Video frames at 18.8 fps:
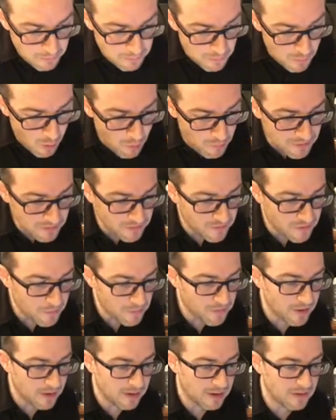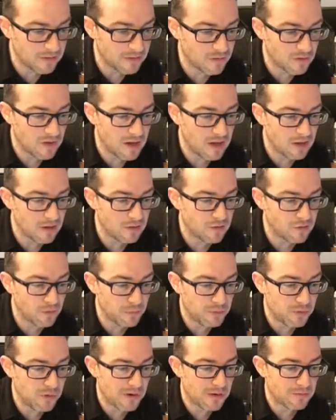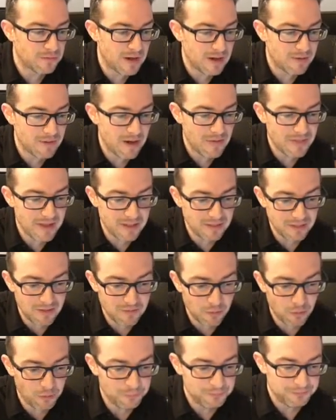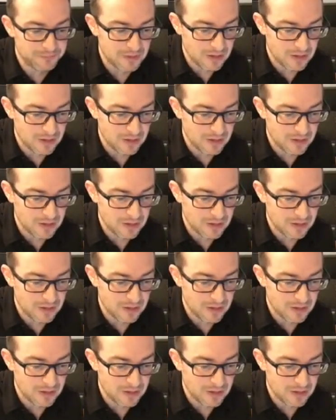the moment seems like it's getting support right around that level.